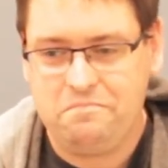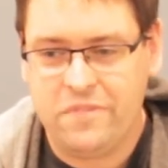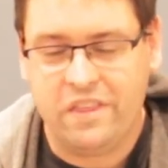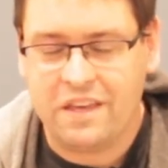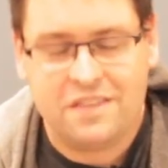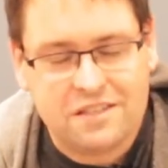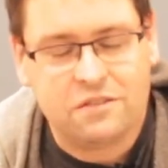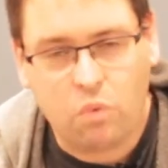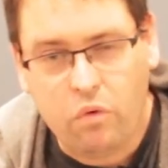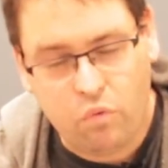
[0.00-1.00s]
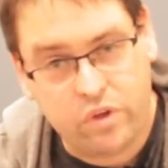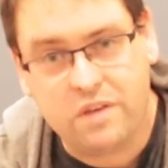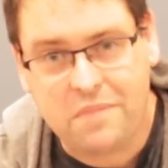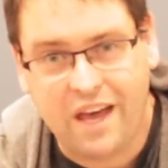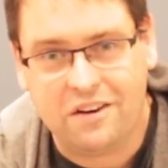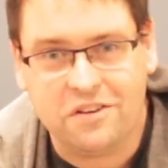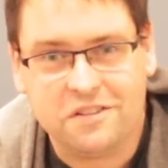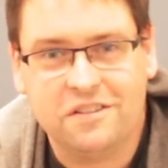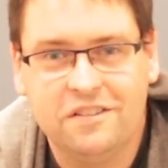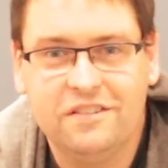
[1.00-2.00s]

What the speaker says: This is what really matters.